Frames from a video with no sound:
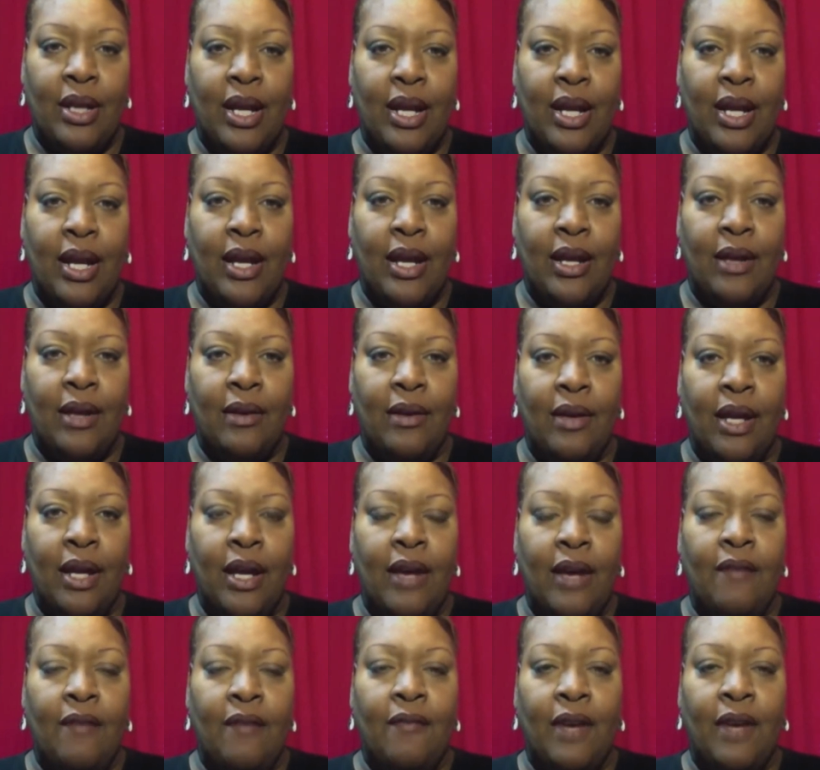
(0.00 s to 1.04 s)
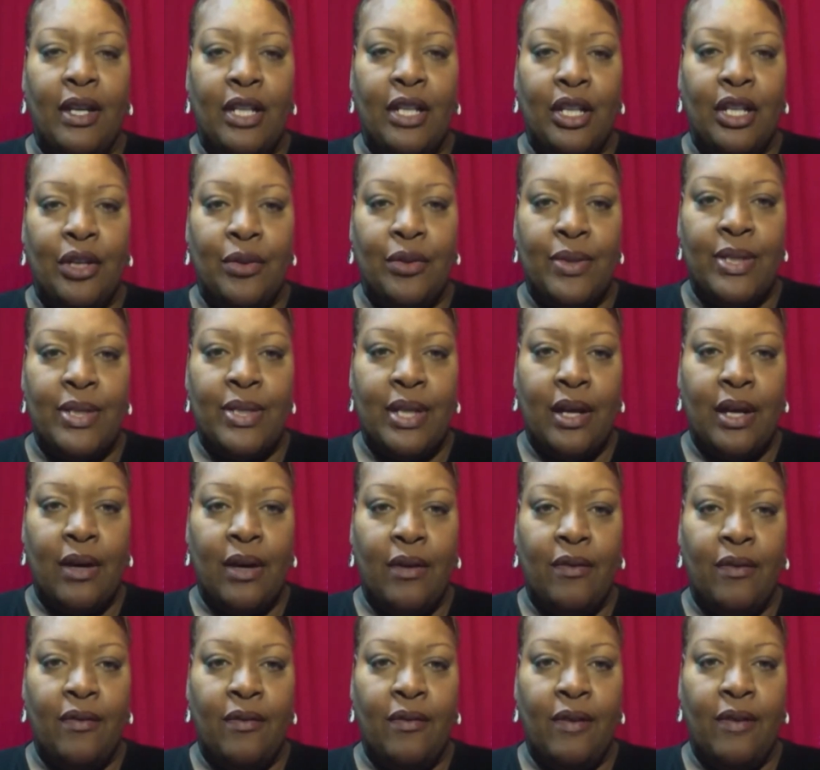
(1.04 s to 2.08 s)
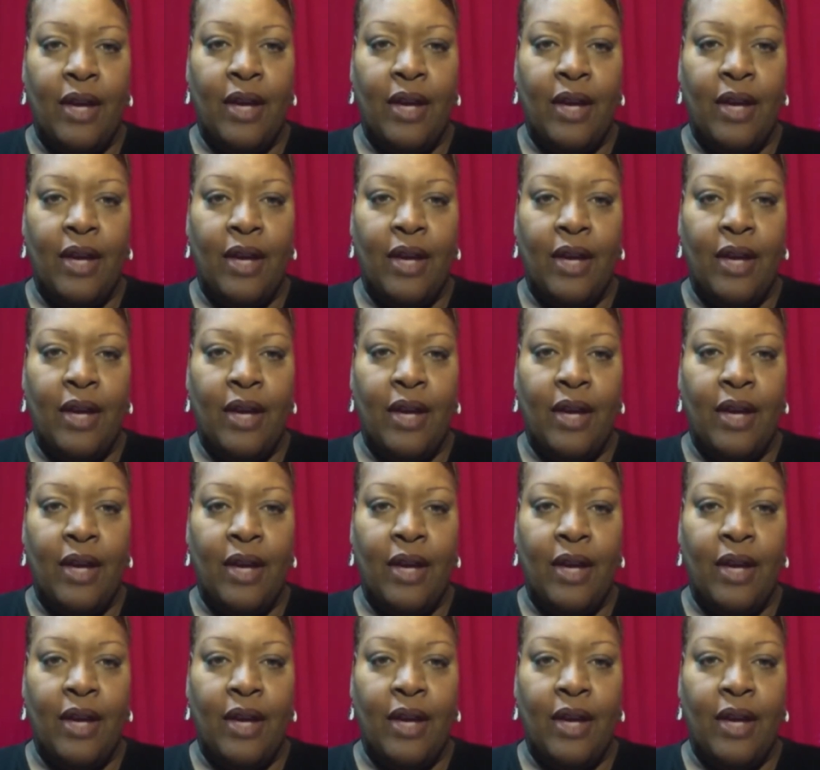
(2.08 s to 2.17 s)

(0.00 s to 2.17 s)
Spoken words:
and finding yourself,